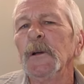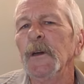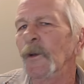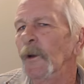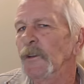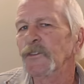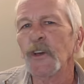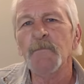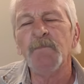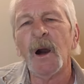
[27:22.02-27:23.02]
And there is
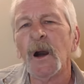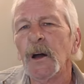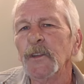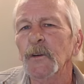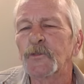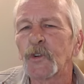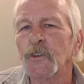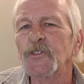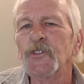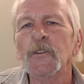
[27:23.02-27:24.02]
a bond of
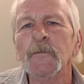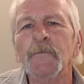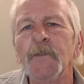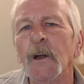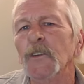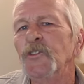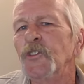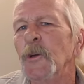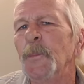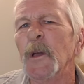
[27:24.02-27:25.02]
Christian
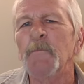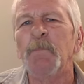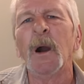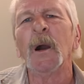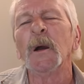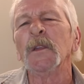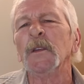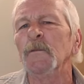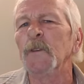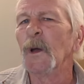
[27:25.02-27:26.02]
fellowship, a bond
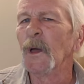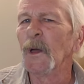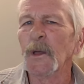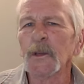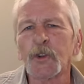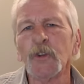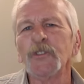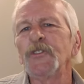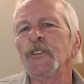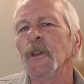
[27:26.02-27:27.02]
of
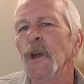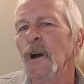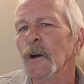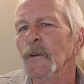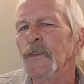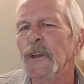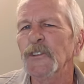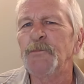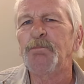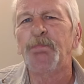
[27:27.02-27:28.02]
Christian love that
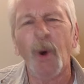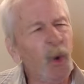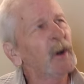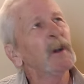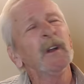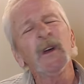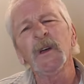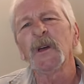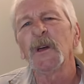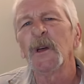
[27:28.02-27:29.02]
is born
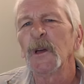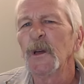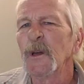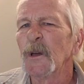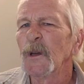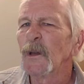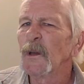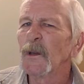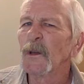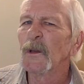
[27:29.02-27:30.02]

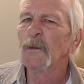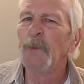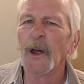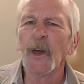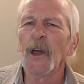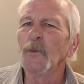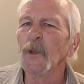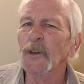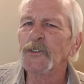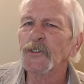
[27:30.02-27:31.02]
by that
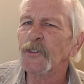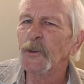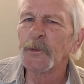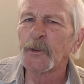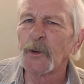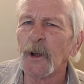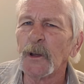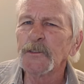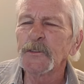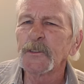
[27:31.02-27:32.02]
relationship to
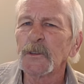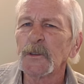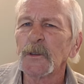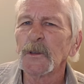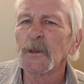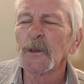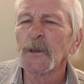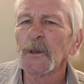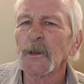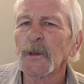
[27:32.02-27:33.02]
Christ.
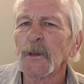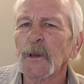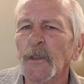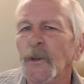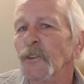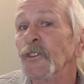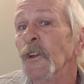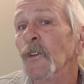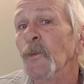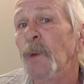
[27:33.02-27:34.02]
And there's
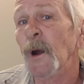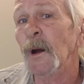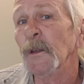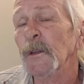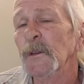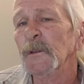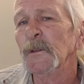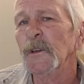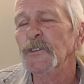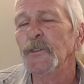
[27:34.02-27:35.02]
another bond.
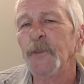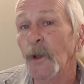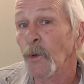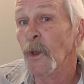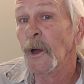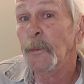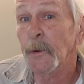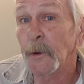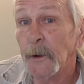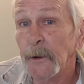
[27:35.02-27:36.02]
He's a fellow
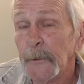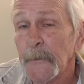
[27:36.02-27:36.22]
laborer.